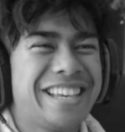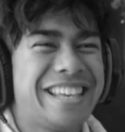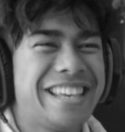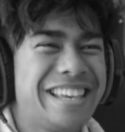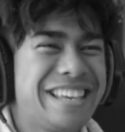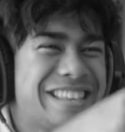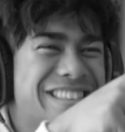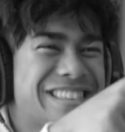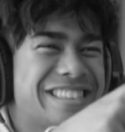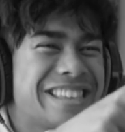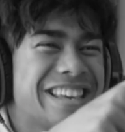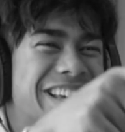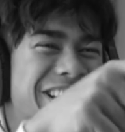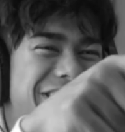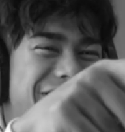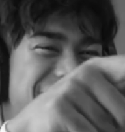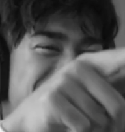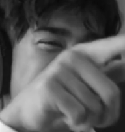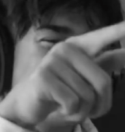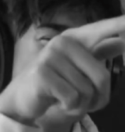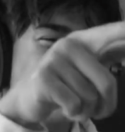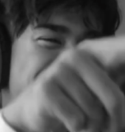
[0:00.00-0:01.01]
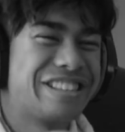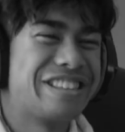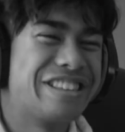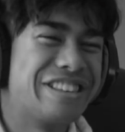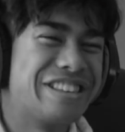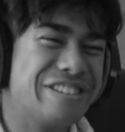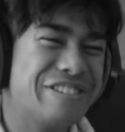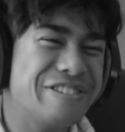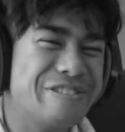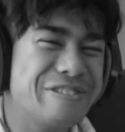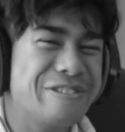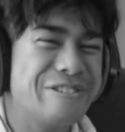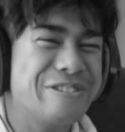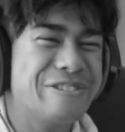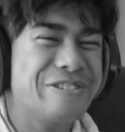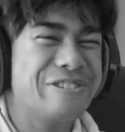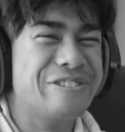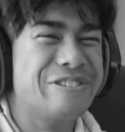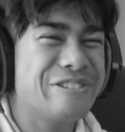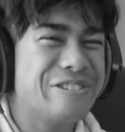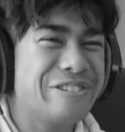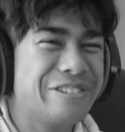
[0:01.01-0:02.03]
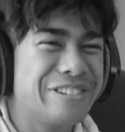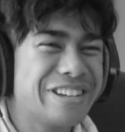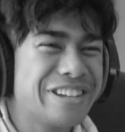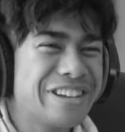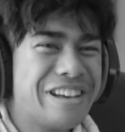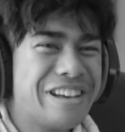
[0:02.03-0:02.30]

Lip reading: He thinks it's cute.